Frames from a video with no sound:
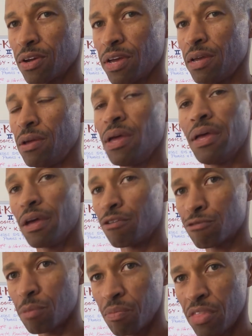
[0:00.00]
Okay,
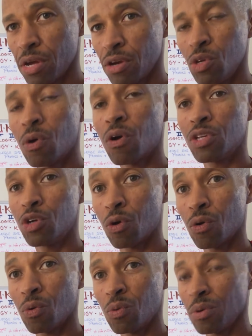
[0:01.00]
and from there you're on your
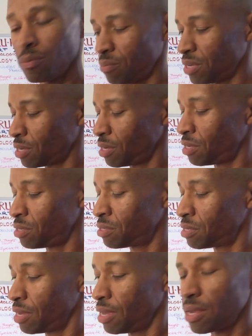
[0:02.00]
own,
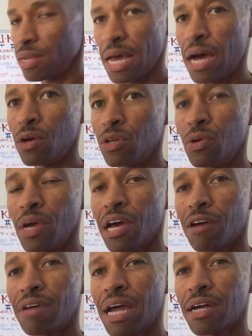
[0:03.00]
because now you
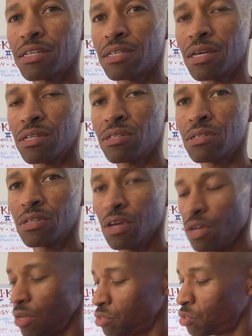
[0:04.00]
have access
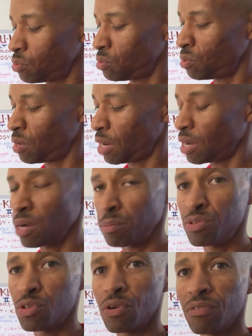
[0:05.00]
to
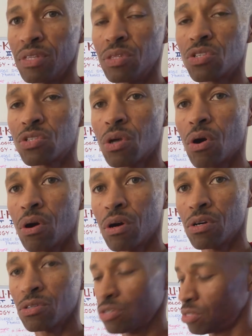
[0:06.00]
observing the
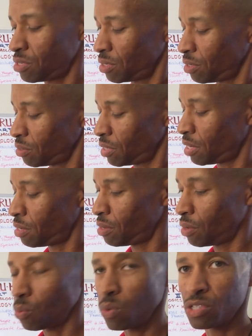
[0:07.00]
stars, okay,
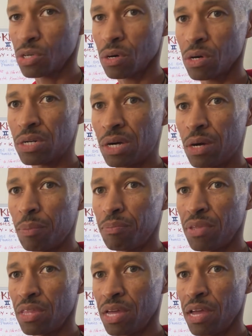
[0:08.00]
which are
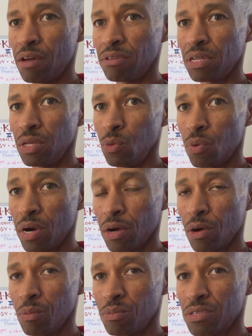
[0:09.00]
up in the heavenly
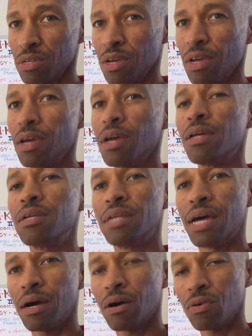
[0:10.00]
realms.
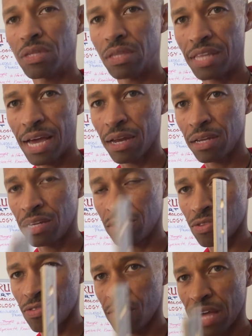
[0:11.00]
Now, that
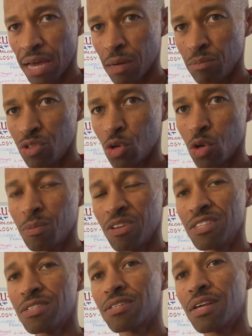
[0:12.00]
is that
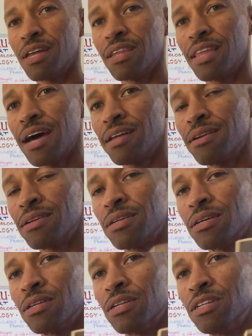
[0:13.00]
observance and that
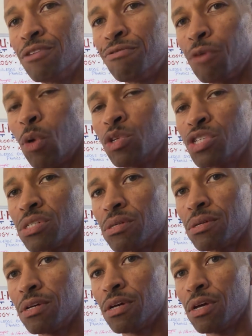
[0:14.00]

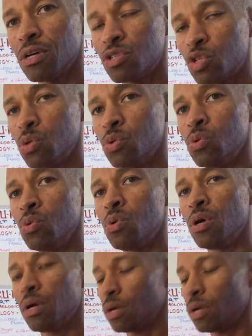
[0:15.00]
devotion to